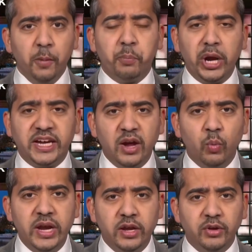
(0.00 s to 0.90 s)
breaking
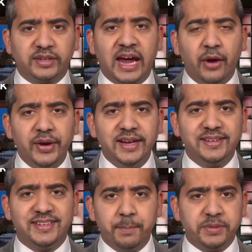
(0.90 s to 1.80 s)
windows, carrying
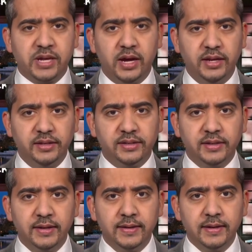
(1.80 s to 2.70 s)
zip ties.
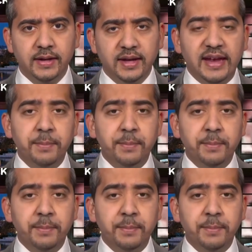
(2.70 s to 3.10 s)
As